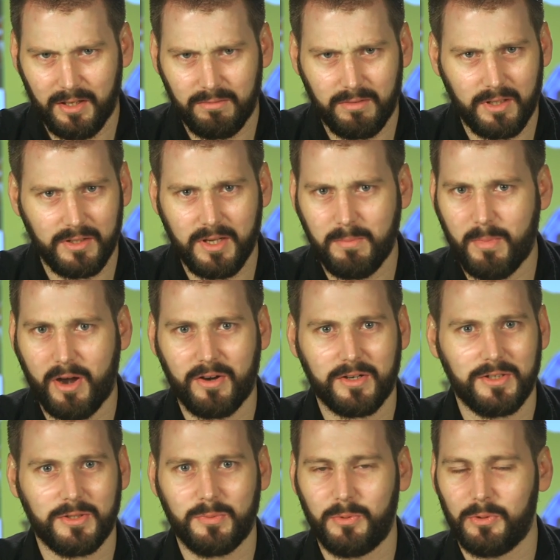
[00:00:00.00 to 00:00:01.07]
while the
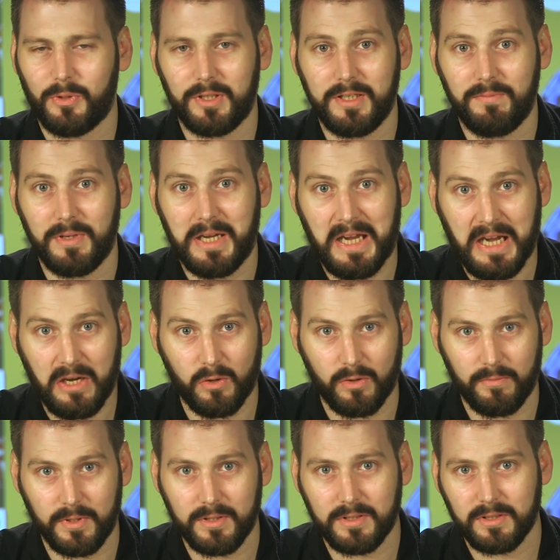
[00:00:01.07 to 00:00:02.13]
Americans will not even hear
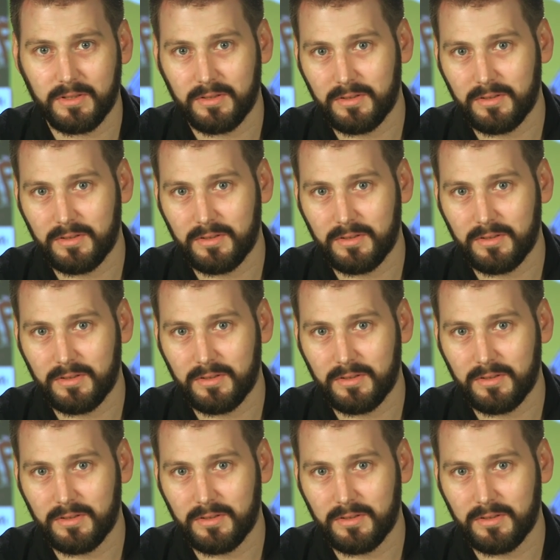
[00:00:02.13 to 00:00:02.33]
of it.